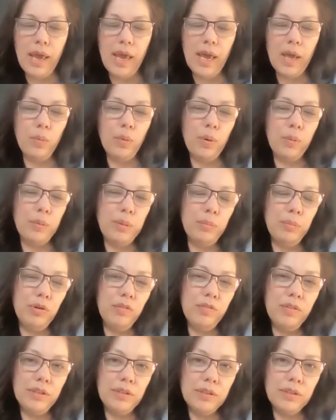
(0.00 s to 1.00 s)
And when we
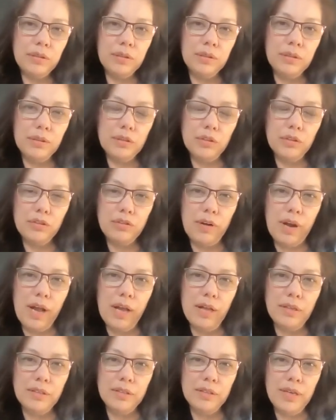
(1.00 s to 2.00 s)
move it into clinical
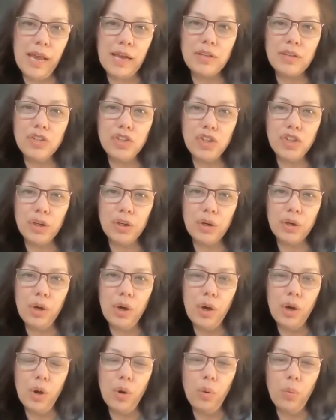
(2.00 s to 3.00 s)
trials next year,
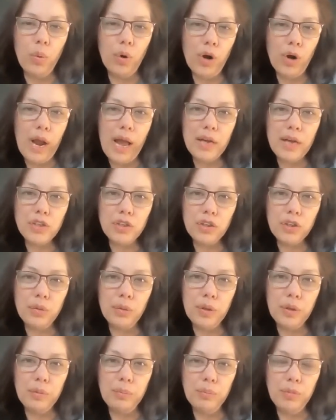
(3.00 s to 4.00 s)
we're actually
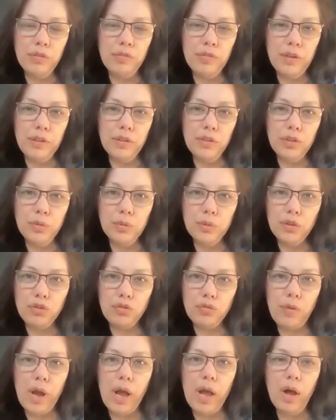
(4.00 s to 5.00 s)
going to move it into a
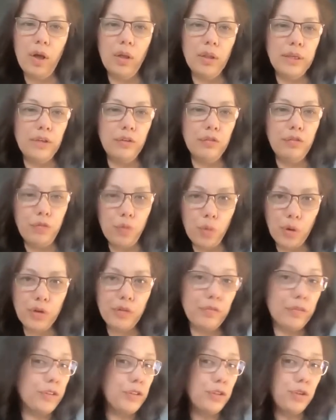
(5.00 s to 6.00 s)
trial in 4
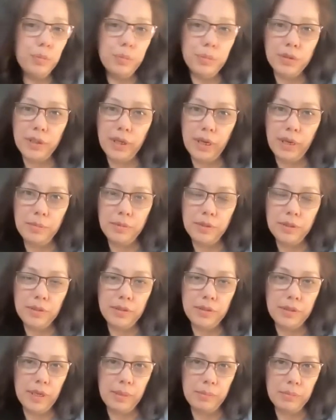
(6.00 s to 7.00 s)
different tumor types at
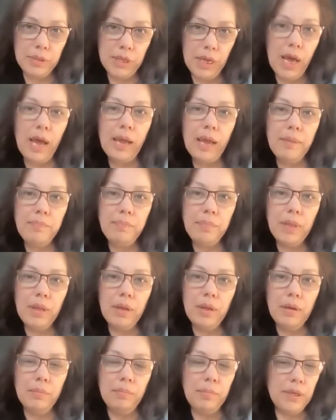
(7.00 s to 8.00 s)
the same time,
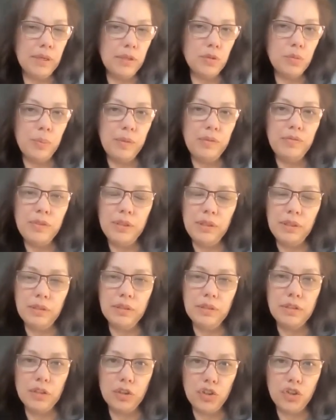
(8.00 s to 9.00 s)
because we've
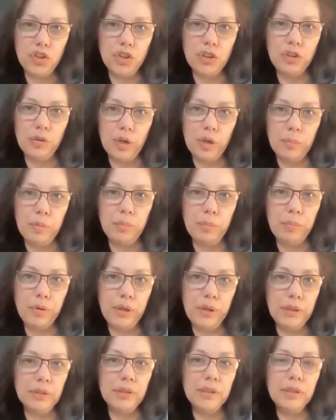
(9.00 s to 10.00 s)
seen such incredible
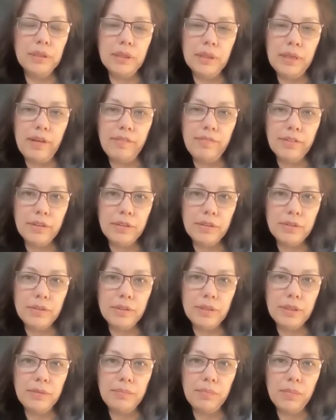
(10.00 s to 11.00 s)
preclinical
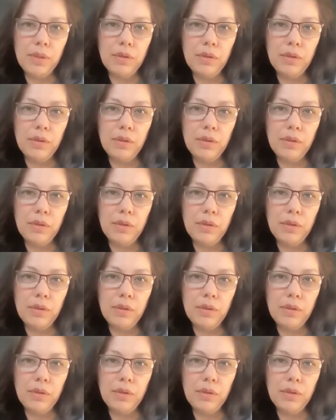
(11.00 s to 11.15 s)
efficacy.